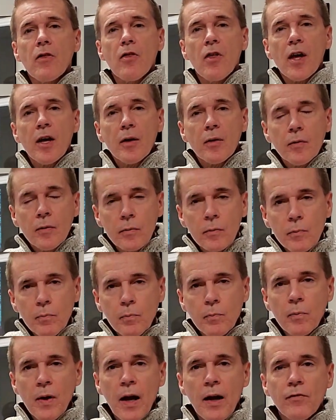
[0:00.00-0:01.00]
then
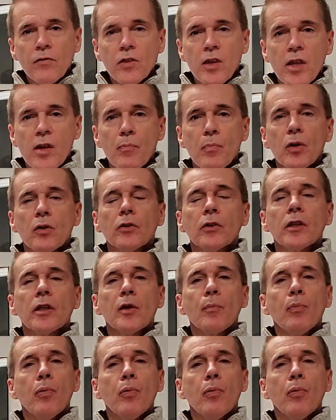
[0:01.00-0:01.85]
have the ability to